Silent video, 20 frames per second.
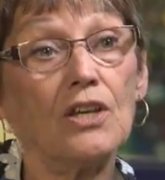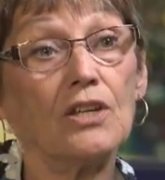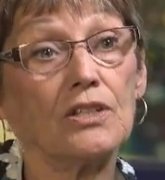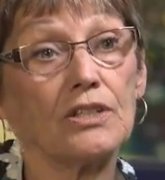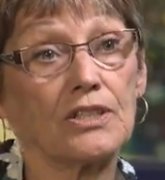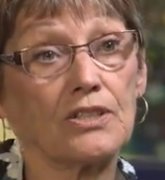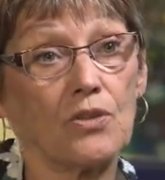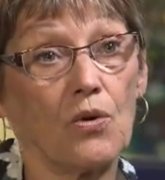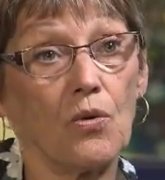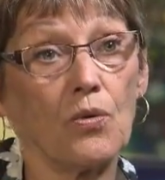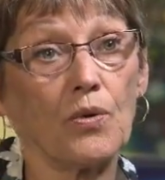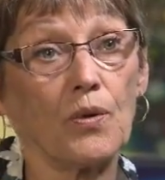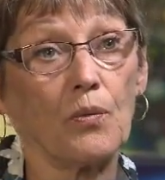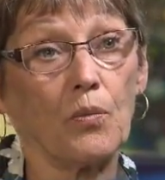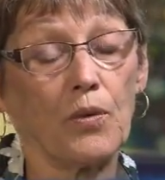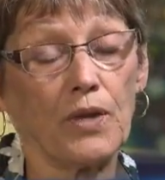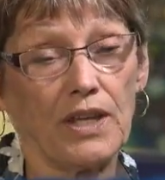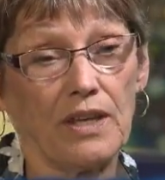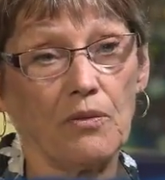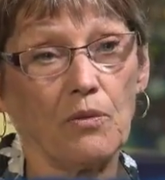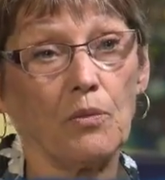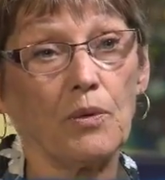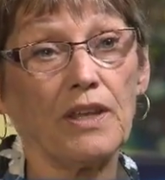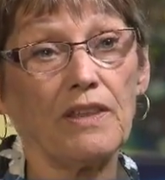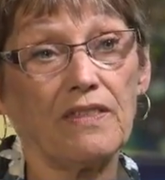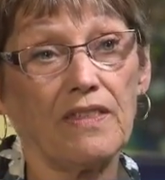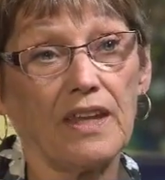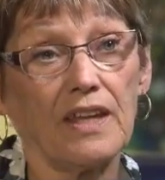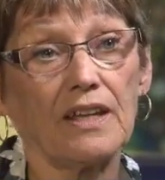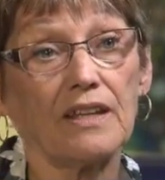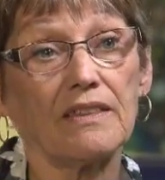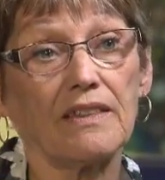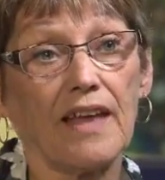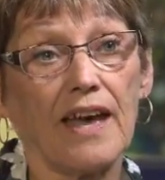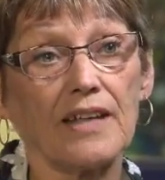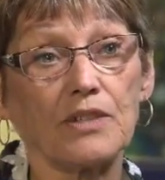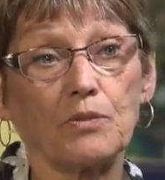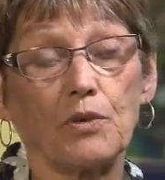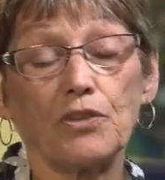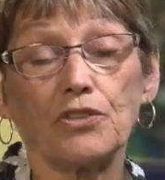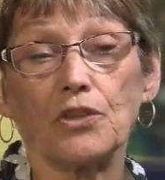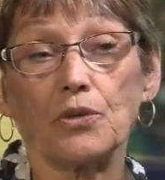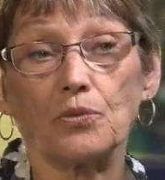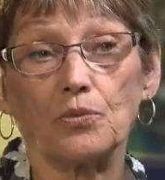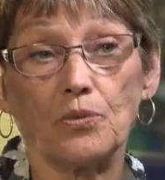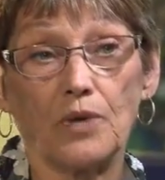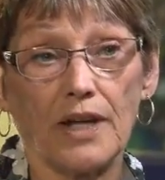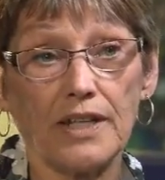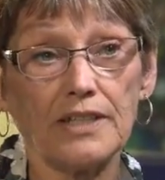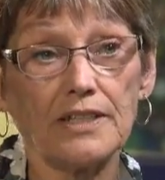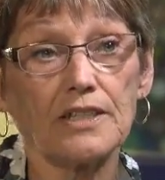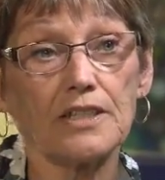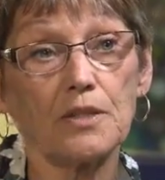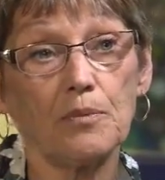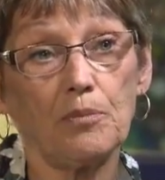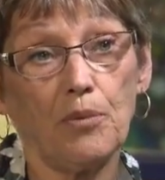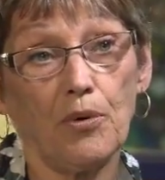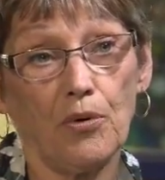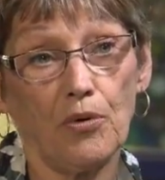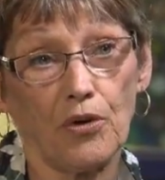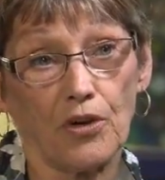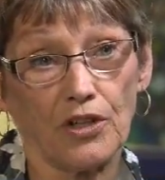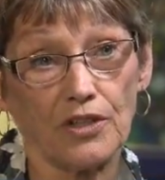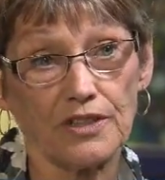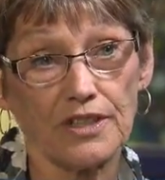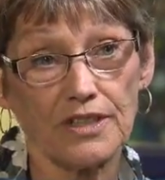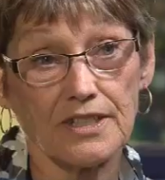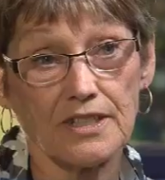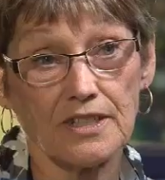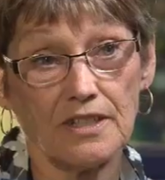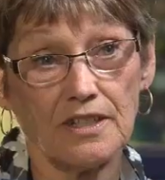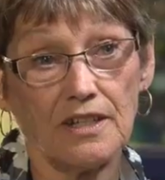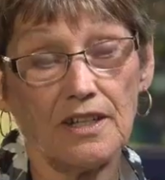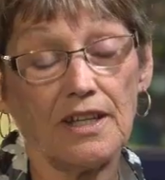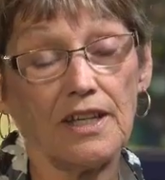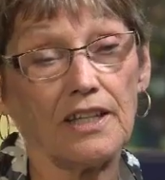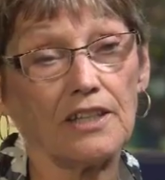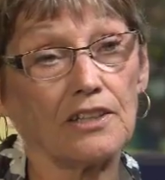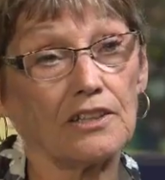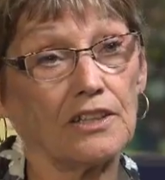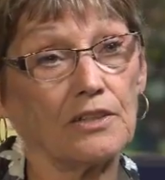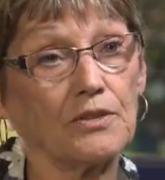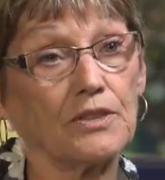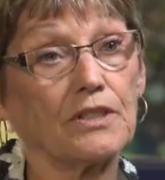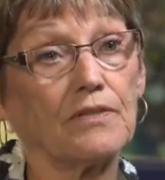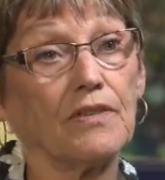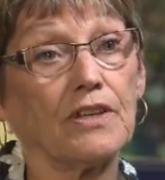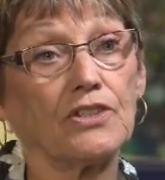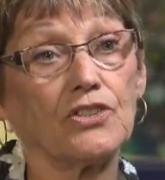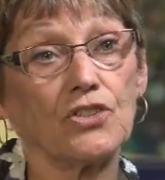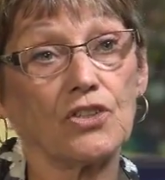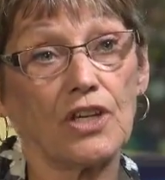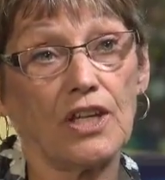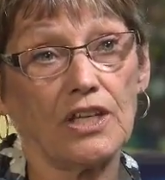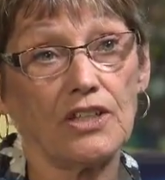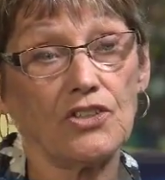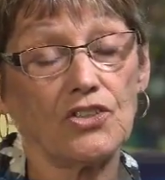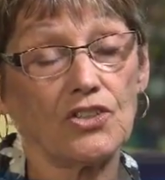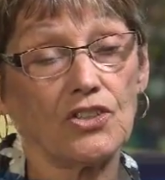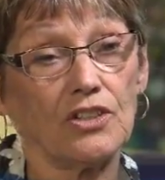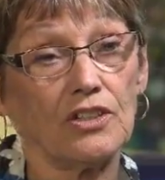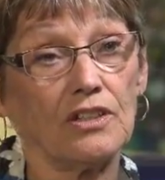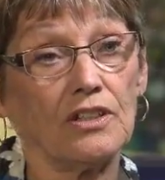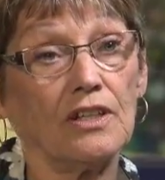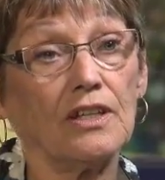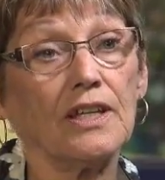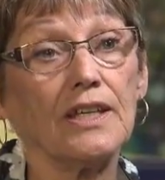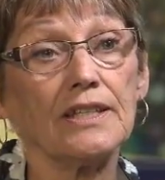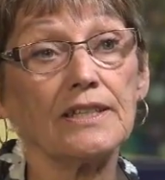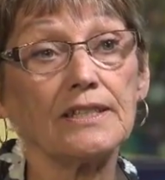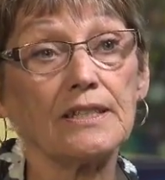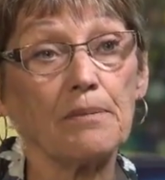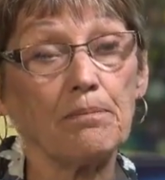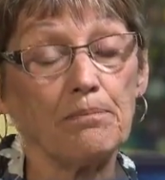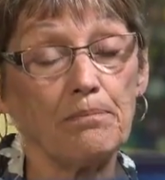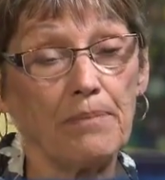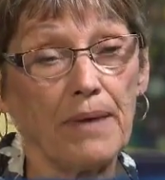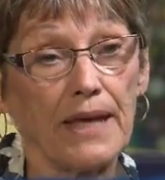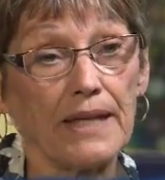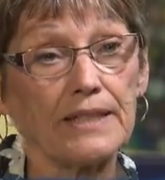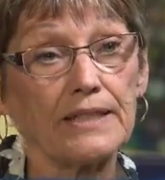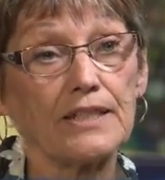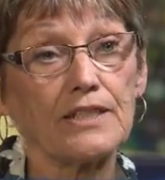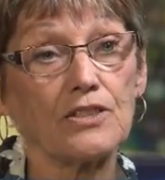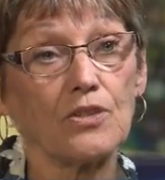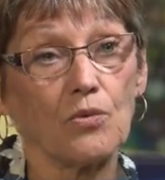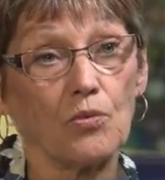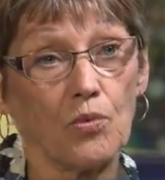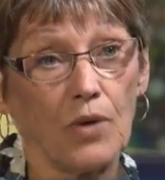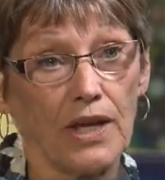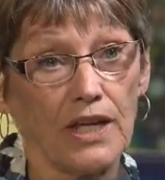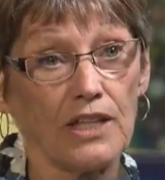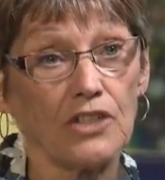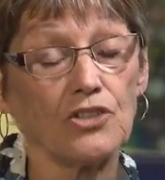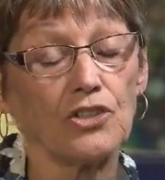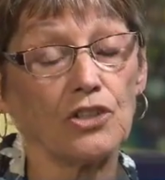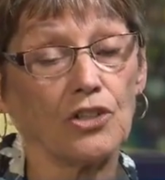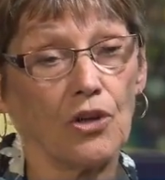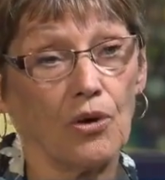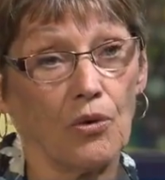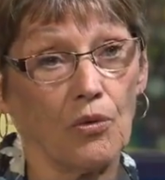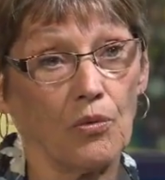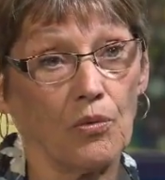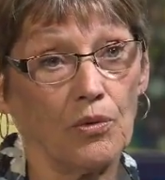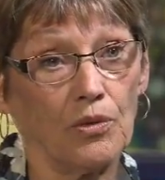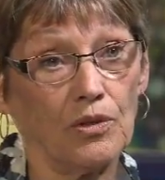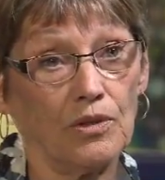So we, we think that with the right supports, inclusive education is the best way to go.